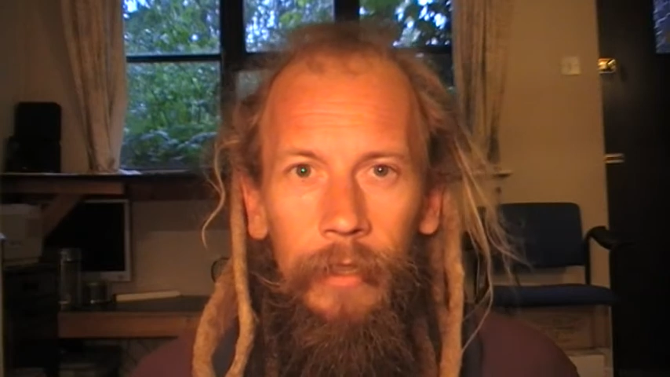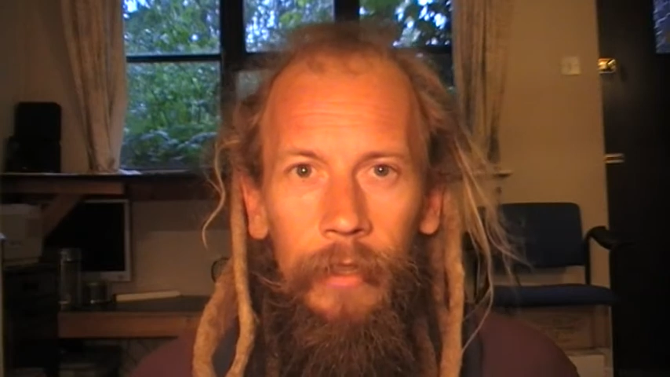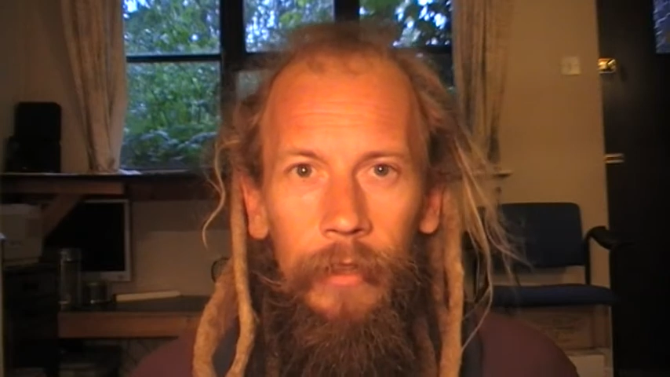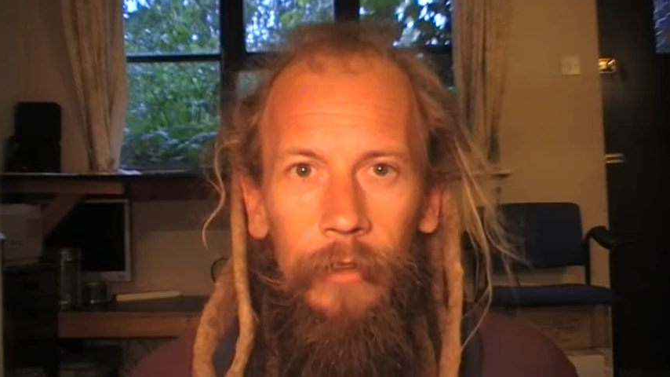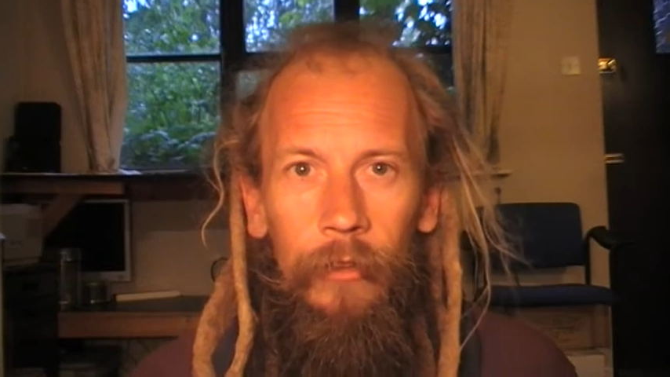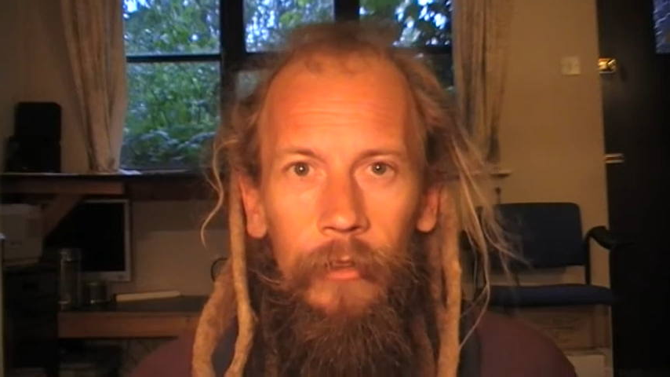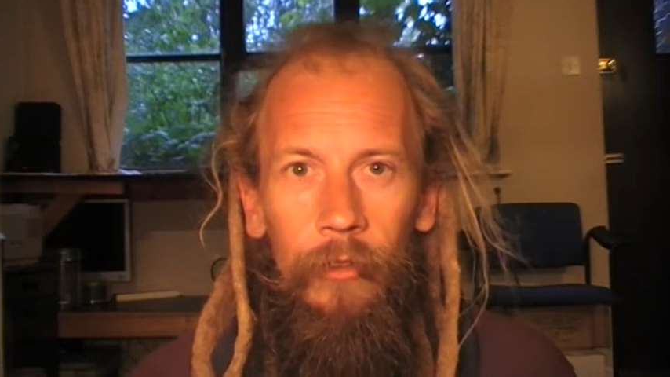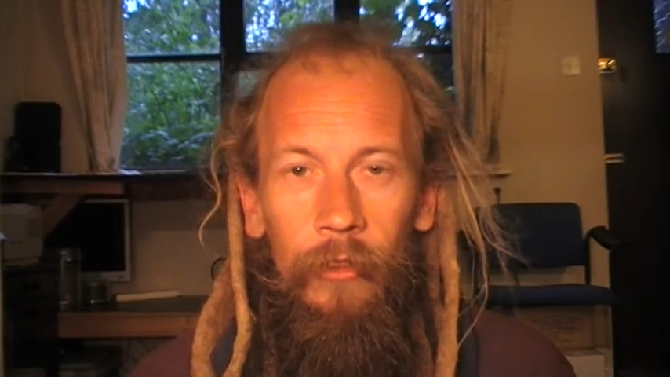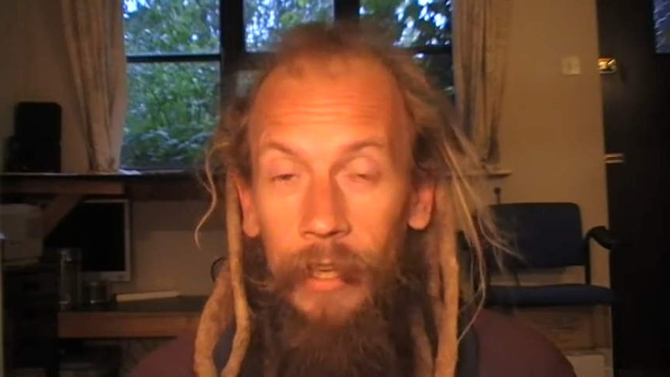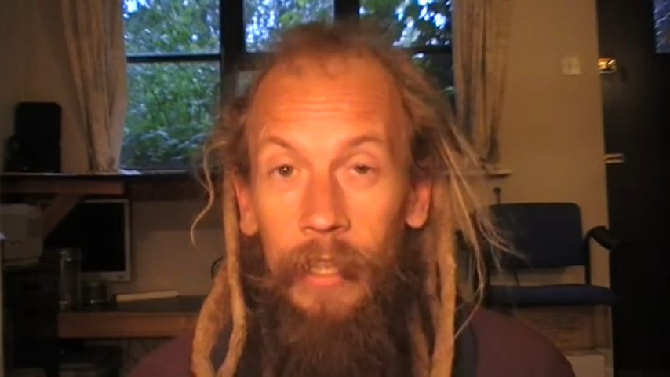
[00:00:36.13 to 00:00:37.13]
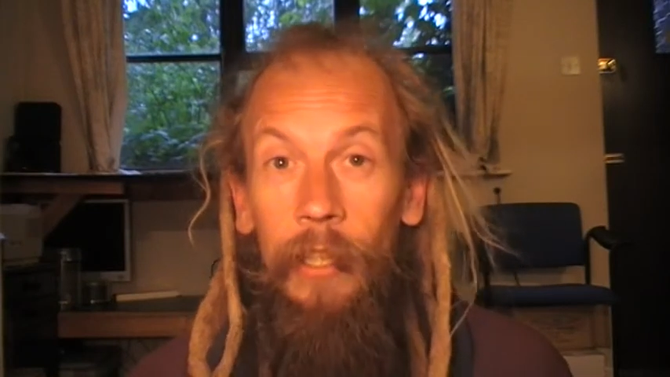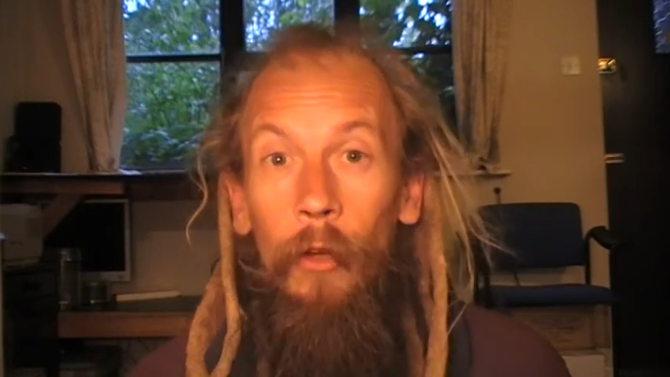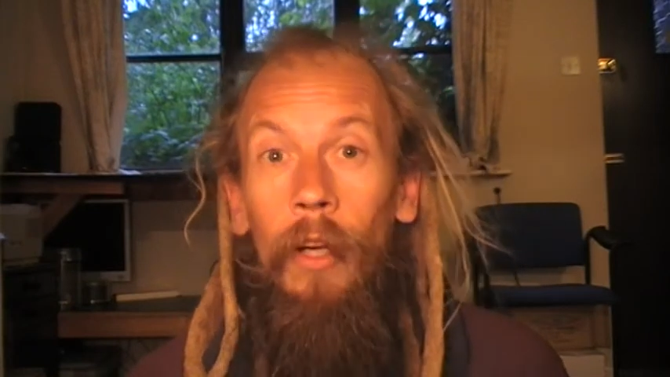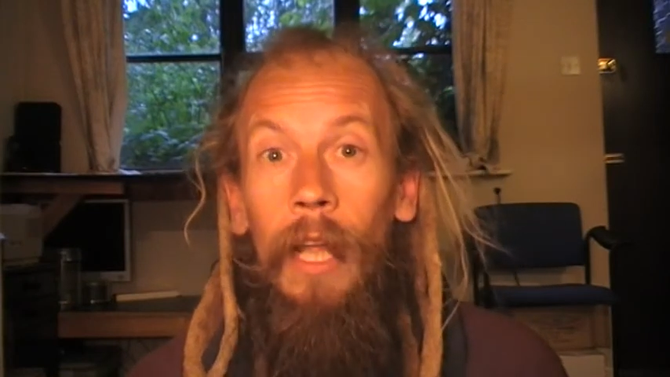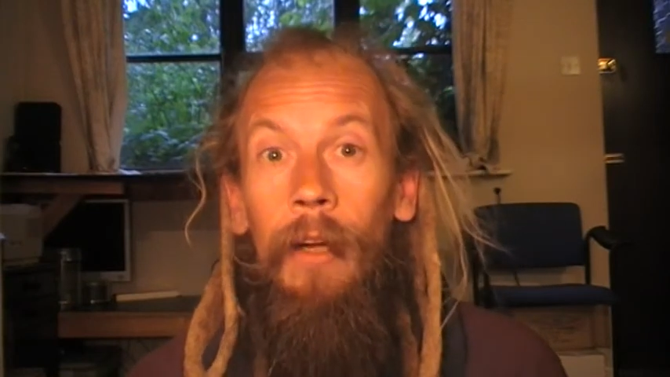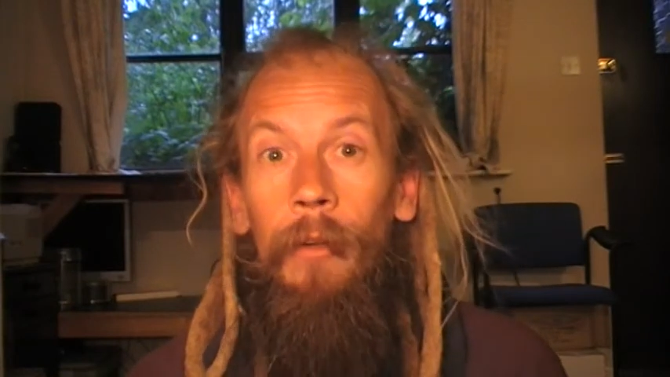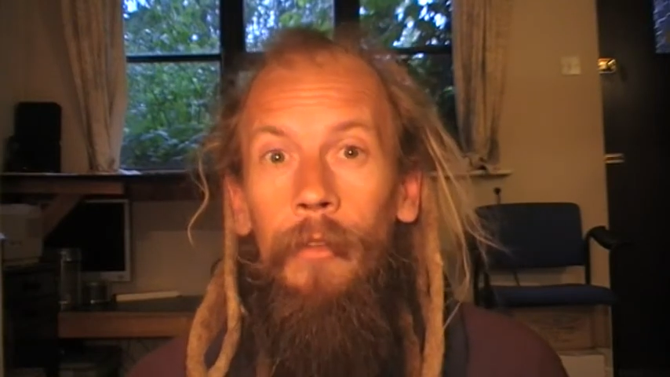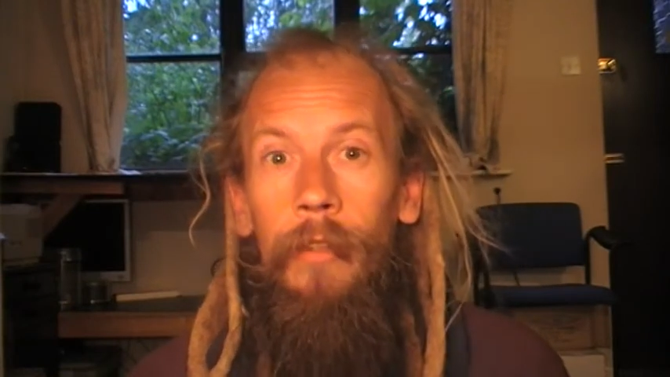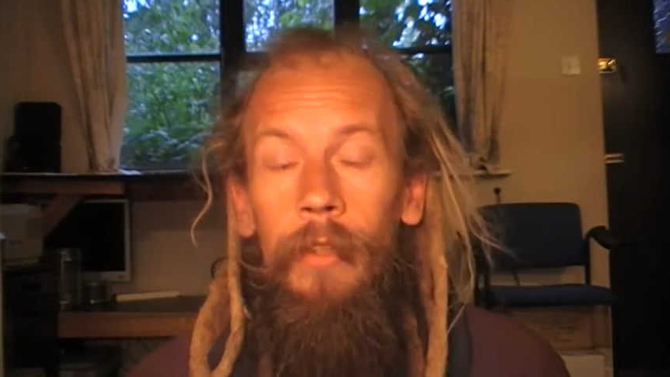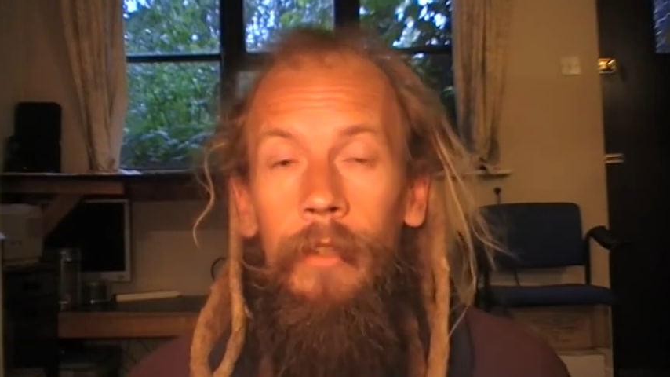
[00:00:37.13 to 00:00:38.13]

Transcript: in checking it all out,